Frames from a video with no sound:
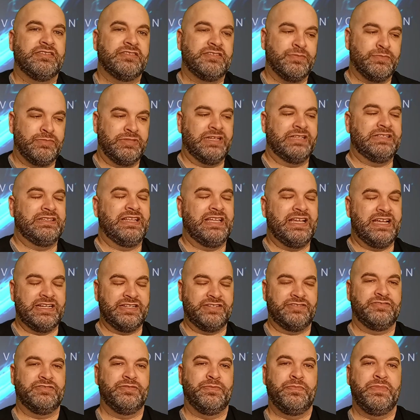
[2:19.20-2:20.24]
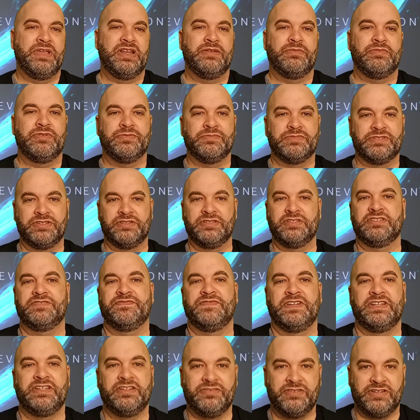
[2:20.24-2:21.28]
to Bloodline to a minimum so this
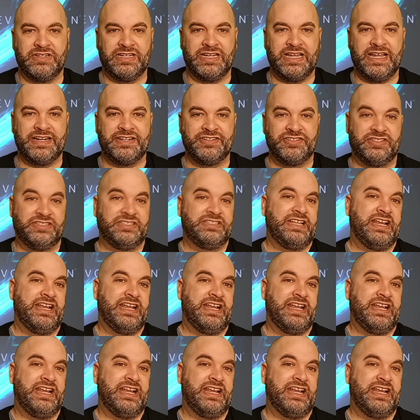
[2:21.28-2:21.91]
video can kind of just